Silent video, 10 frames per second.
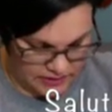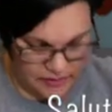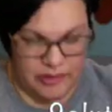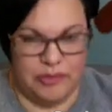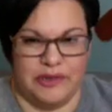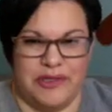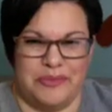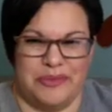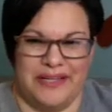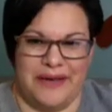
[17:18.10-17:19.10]
I will pull out
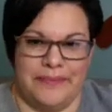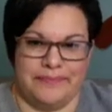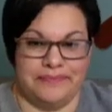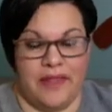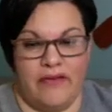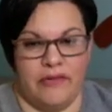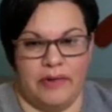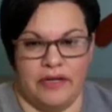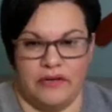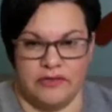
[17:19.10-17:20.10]
the book.
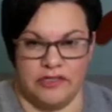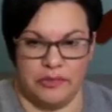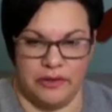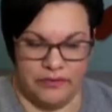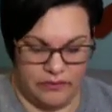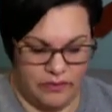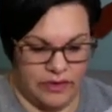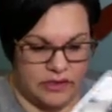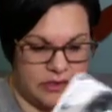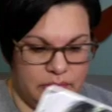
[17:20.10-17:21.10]
Everybody knows this book, of
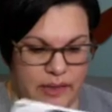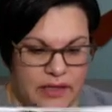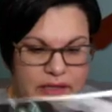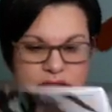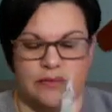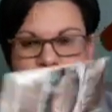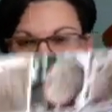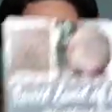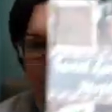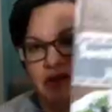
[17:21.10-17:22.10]
course, but Sweet
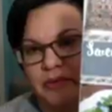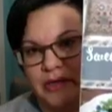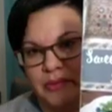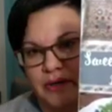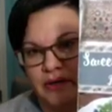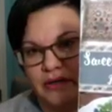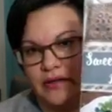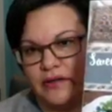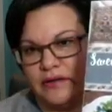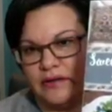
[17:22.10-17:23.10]
Land of Liberty book.
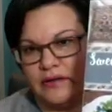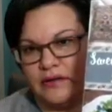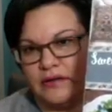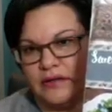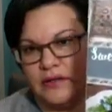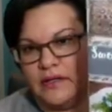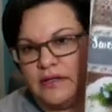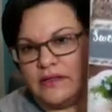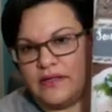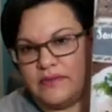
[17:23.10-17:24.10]

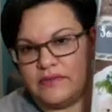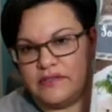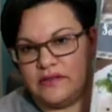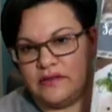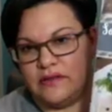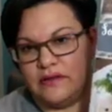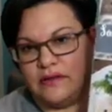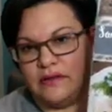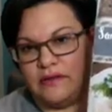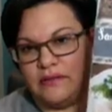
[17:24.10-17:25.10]
That was the
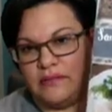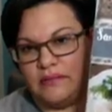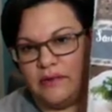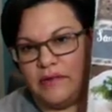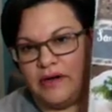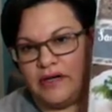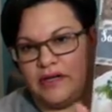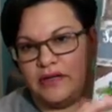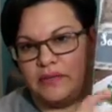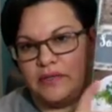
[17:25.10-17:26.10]
American
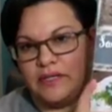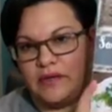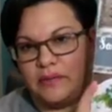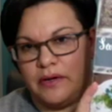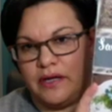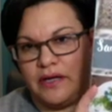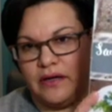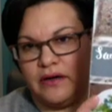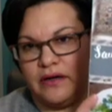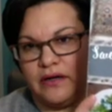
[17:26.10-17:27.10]
Eagle one that I'm working
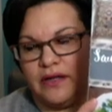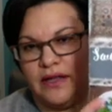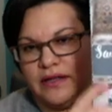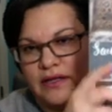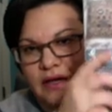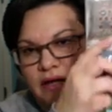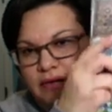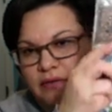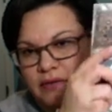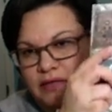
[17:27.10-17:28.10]
on. And the
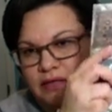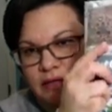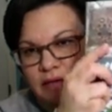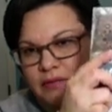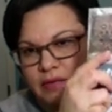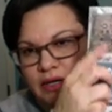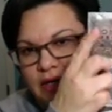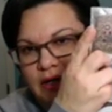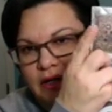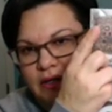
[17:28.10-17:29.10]
other one I'm
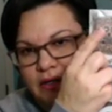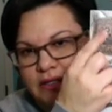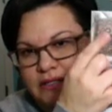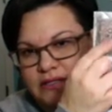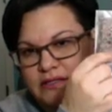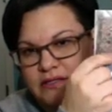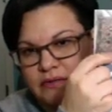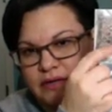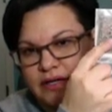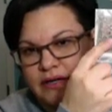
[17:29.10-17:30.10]
working on is this
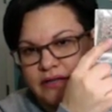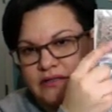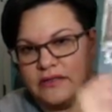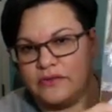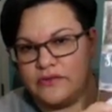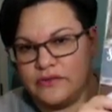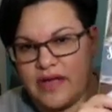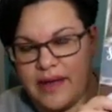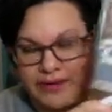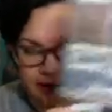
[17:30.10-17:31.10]
one right here, Salute to
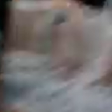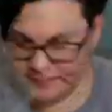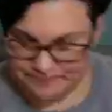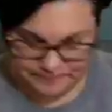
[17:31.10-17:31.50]
Abigail.